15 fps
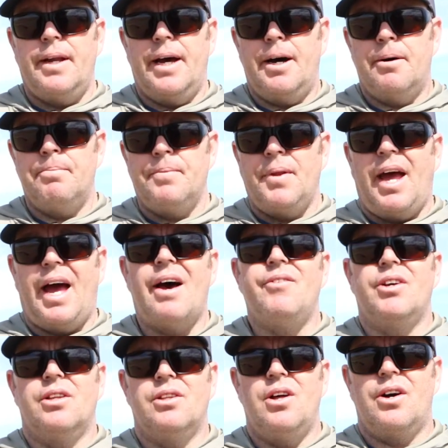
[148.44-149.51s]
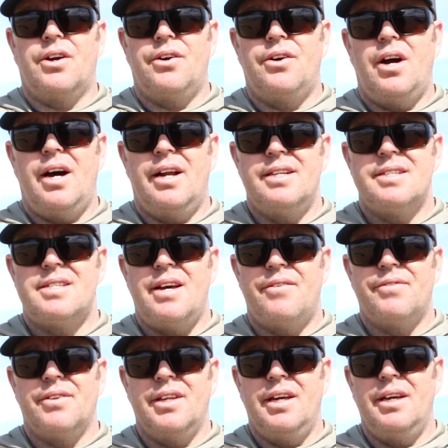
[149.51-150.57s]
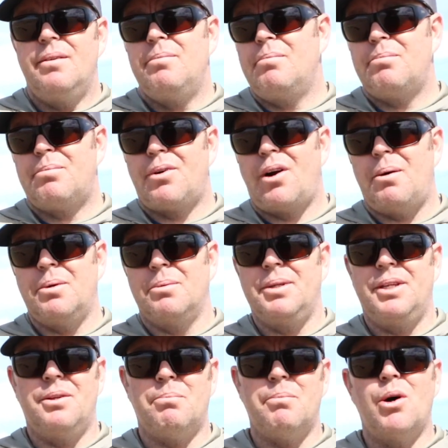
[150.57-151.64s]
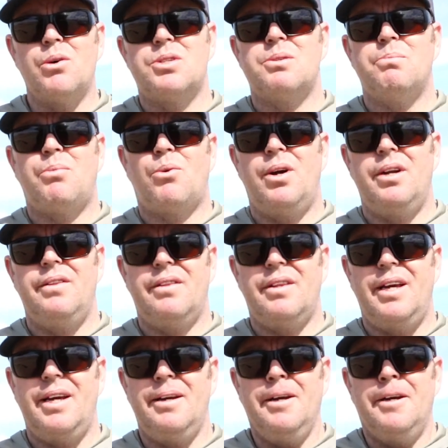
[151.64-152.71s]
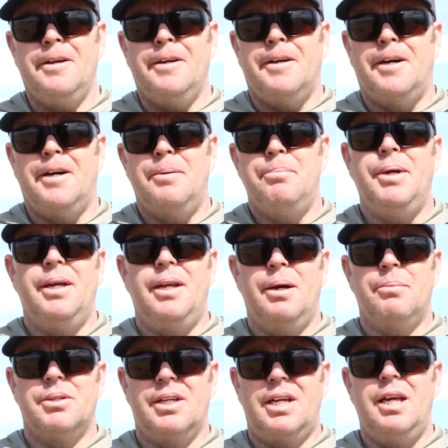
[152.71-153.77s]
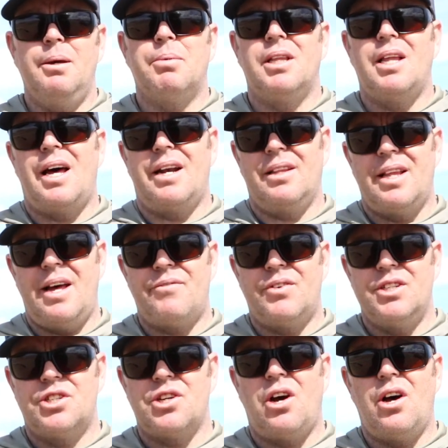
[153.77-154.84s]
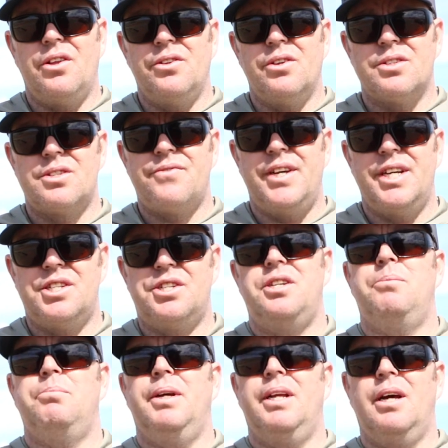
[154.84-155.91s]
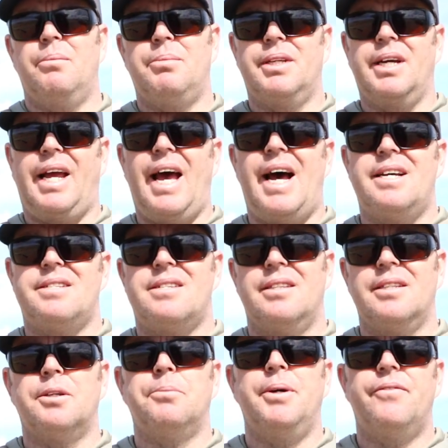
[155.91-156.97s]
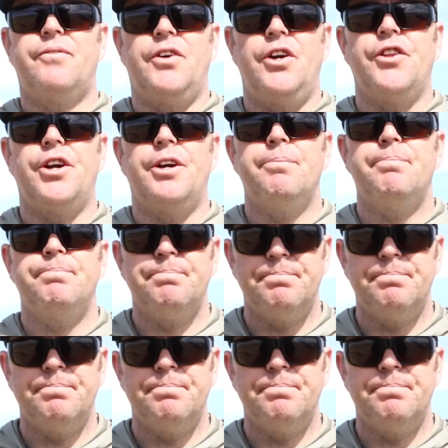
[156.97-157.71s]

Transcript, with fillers: Now, having a longer rod is definitely probably the most important thing, being able to keep a lot of leverage on those fish and being able to cast a little bit further.